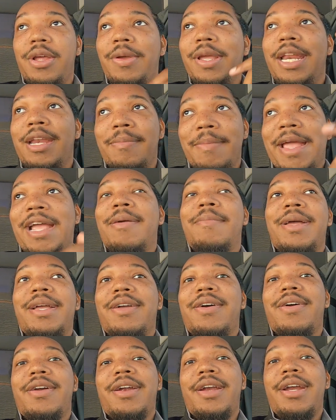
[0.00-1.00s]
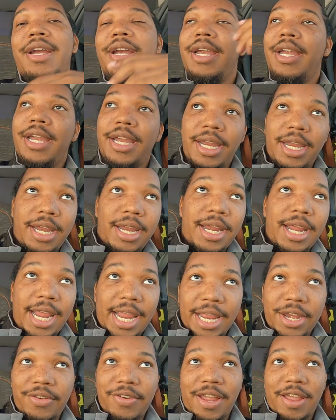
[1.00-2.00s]
getting back in my car
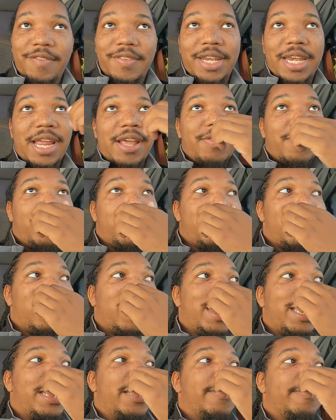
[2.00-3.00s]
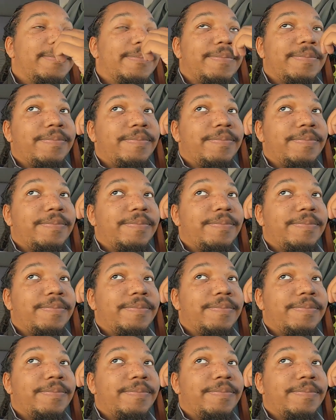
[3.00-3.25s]
and driving down there to go get it.